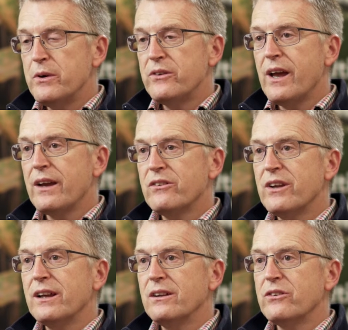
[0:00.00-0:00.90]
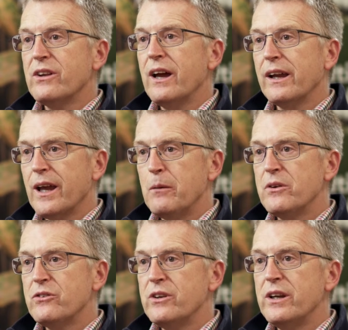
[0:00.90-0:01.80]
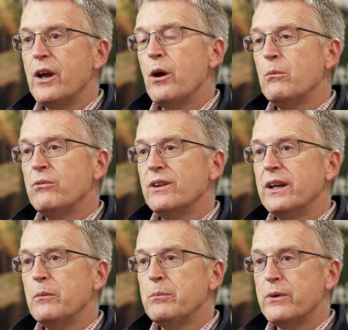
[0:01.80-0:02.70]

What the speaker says: protect single site chemistry and hopefully